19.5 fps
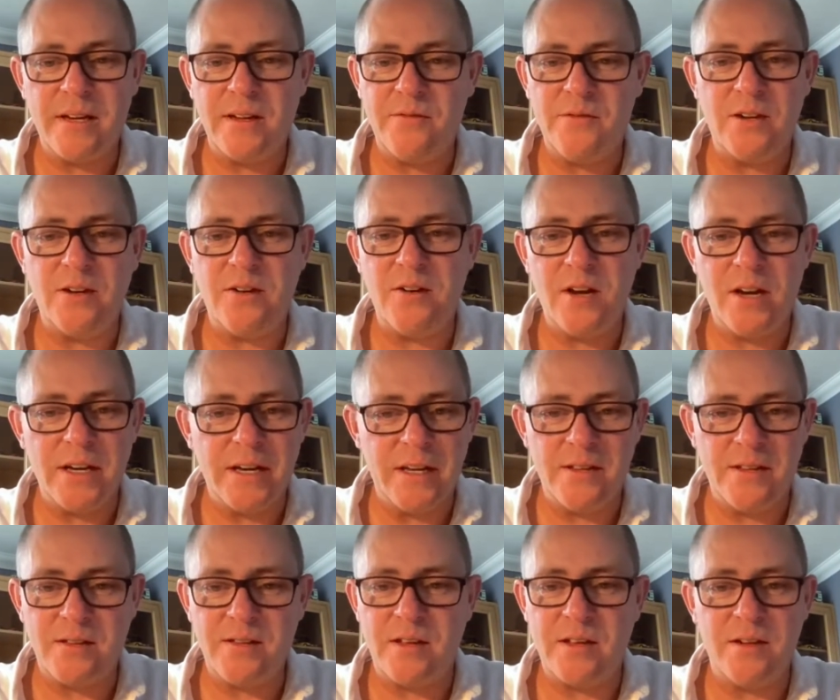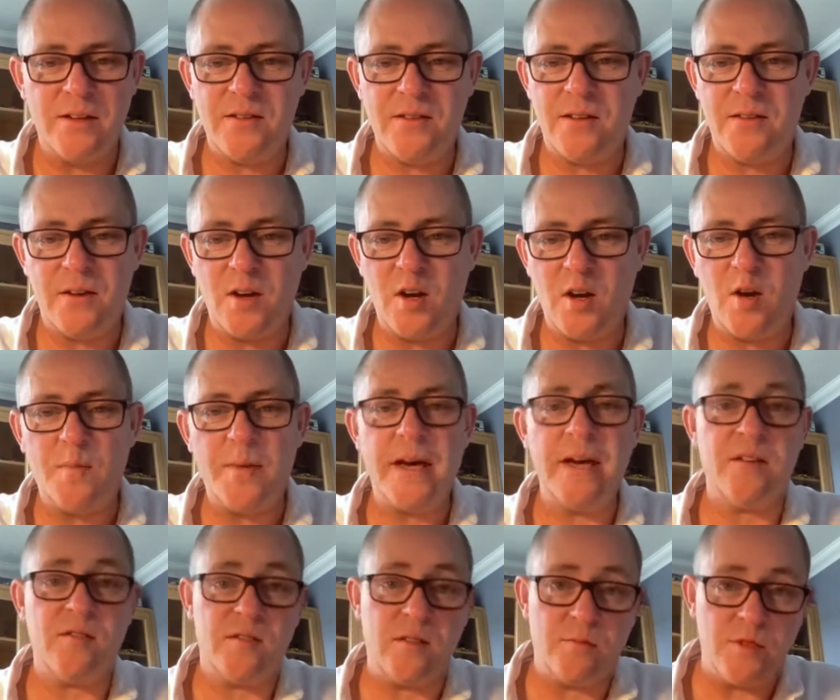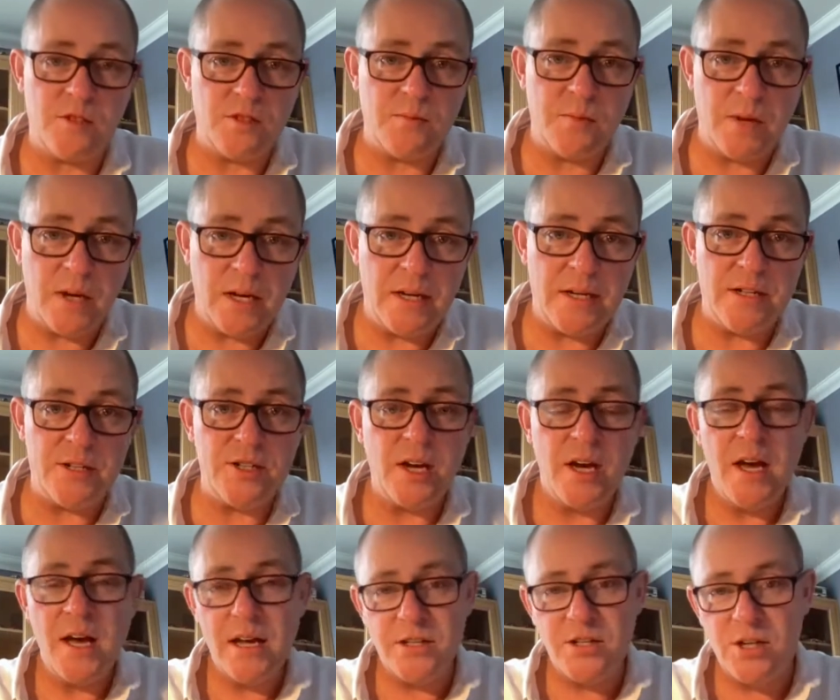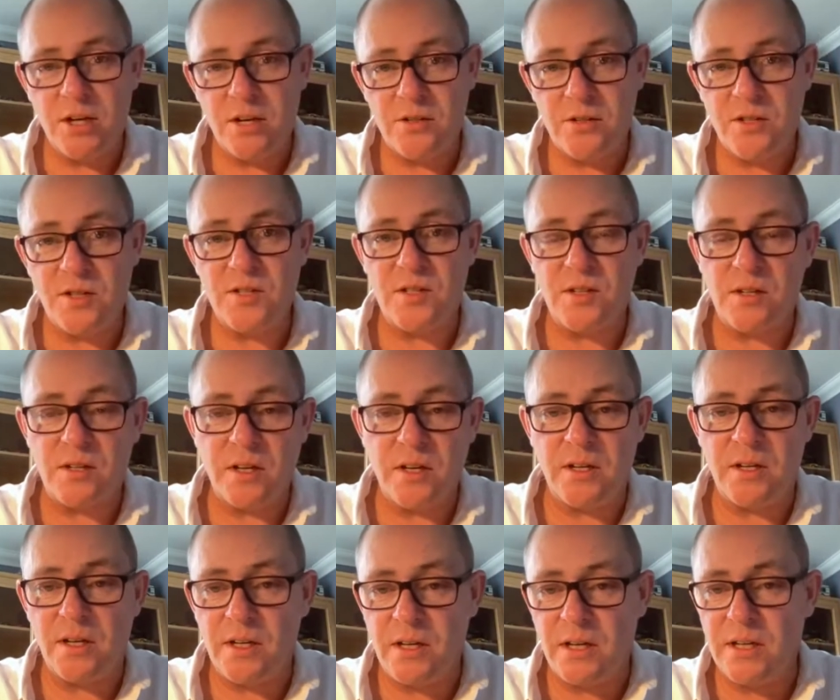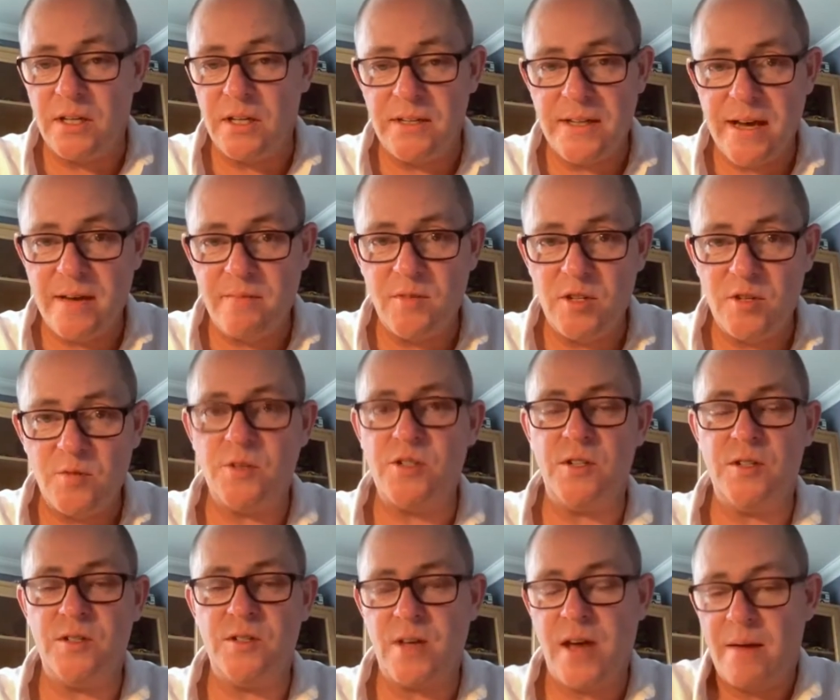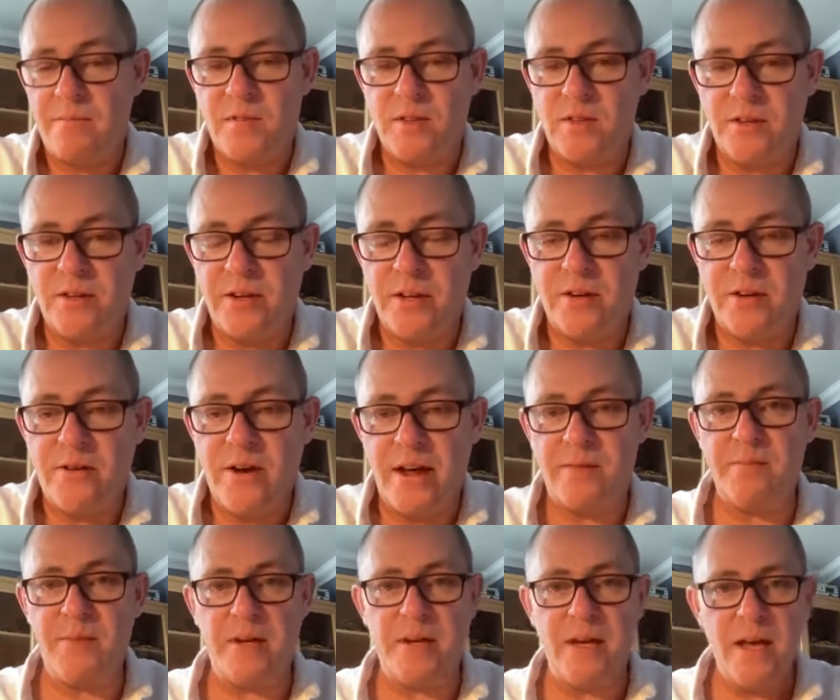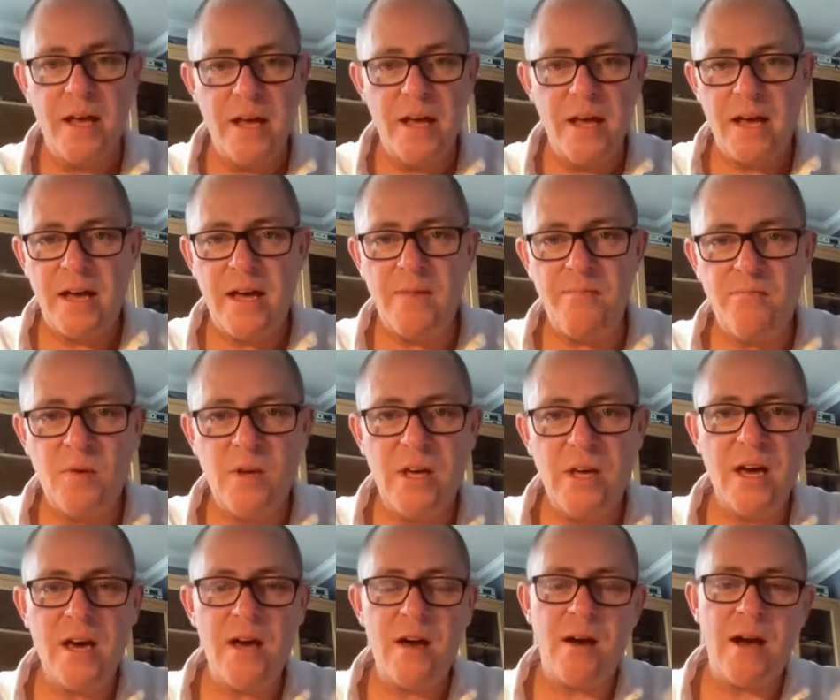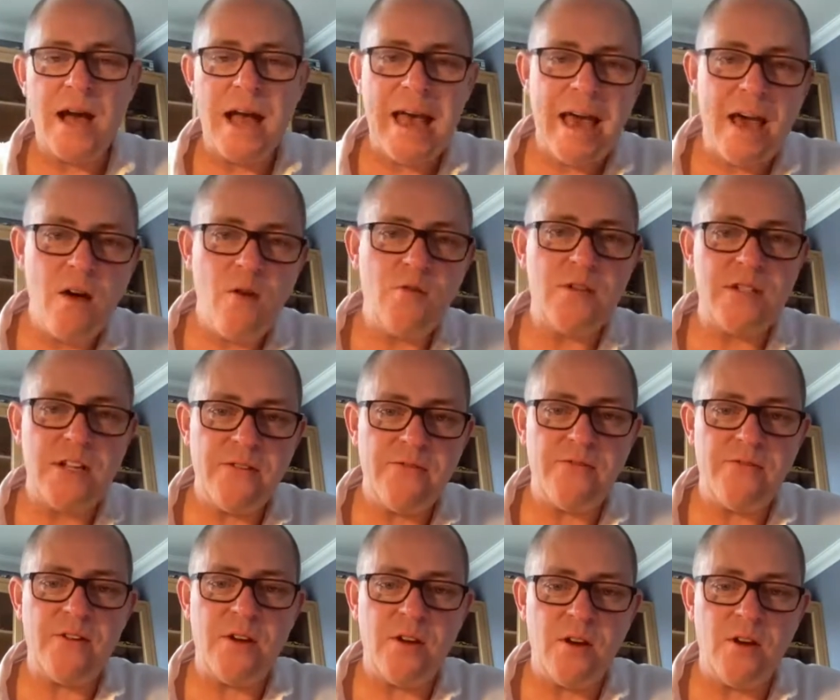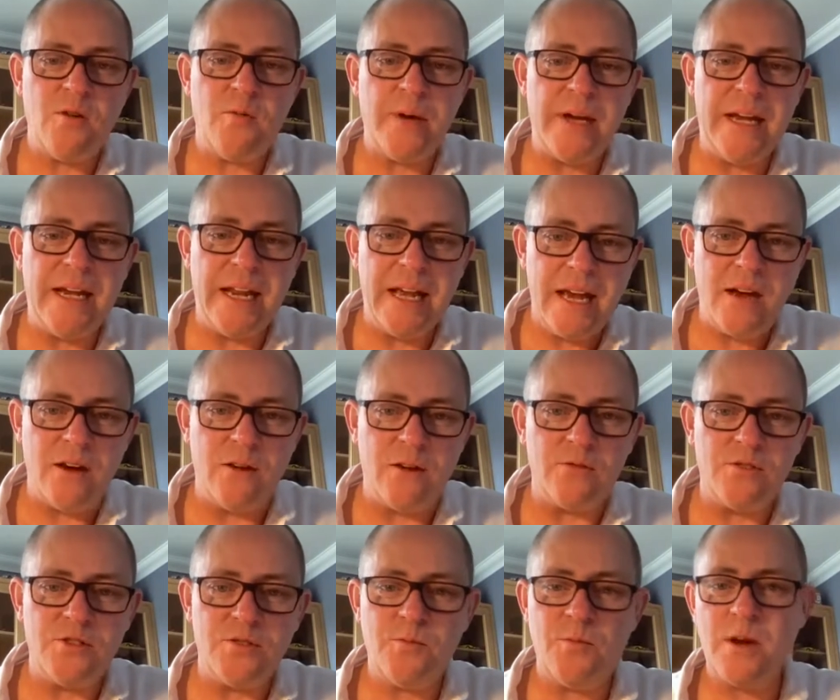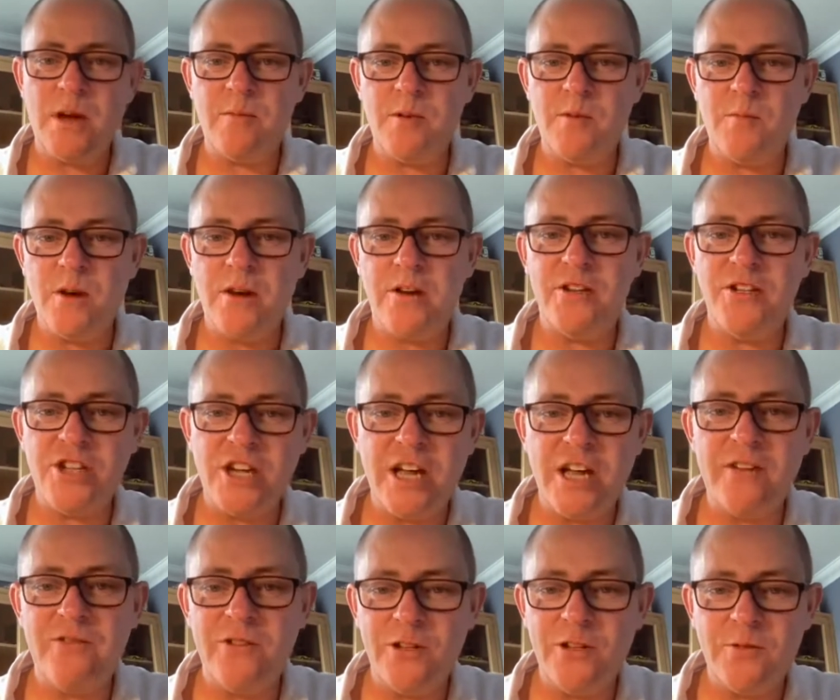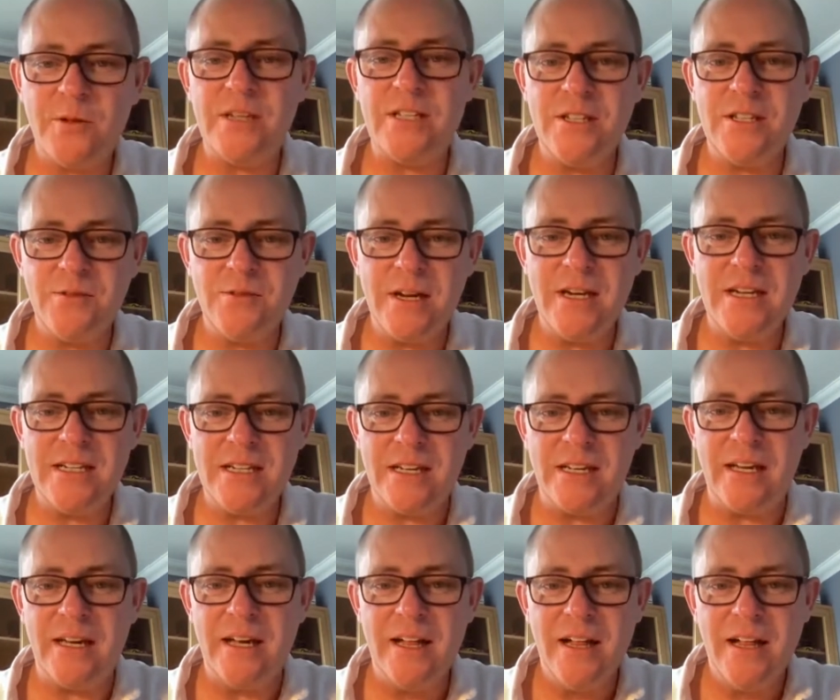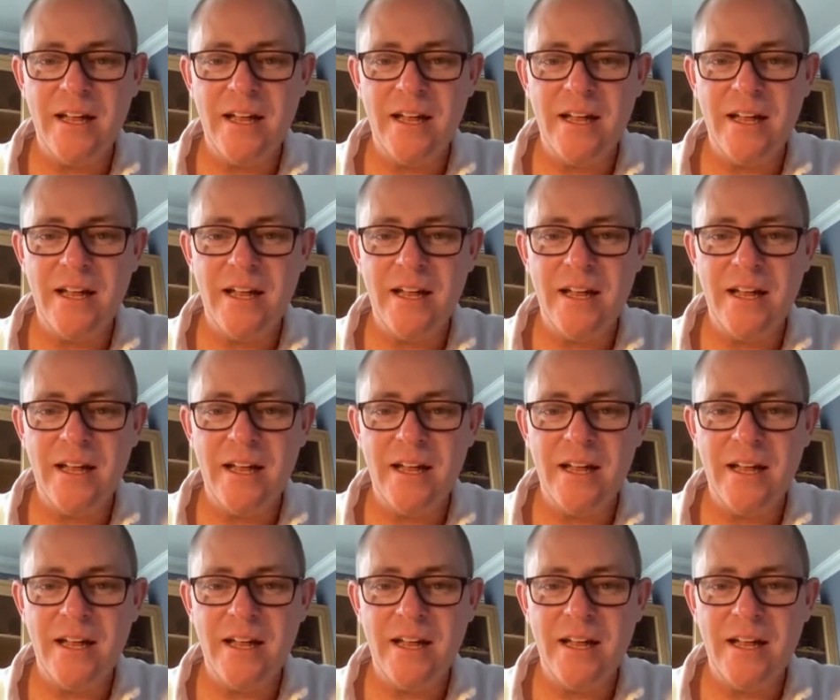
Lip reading: If you don't like it, send the car back, subject to mileage charges and any damage, which is absolutely correct. But how different are we now to where we were in January 2020?